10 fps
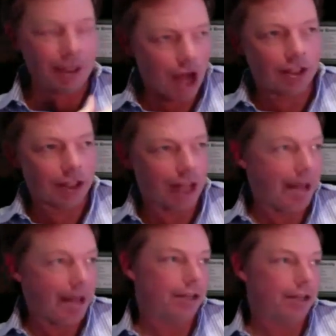talked a lot
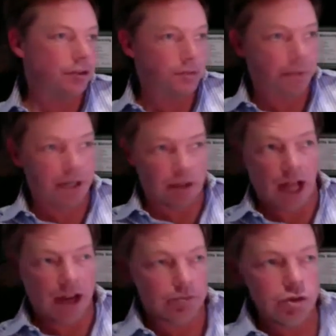about this there's been a
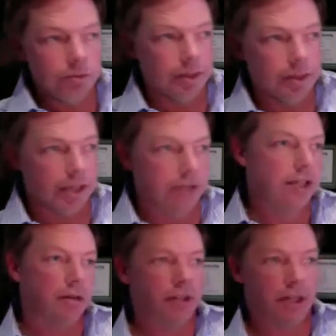lot of movements
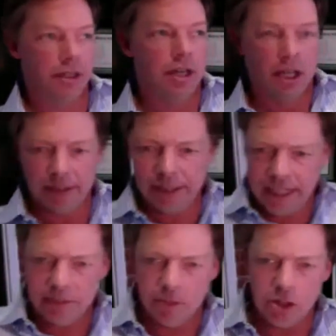here the
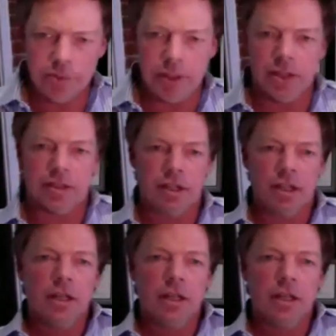lean movement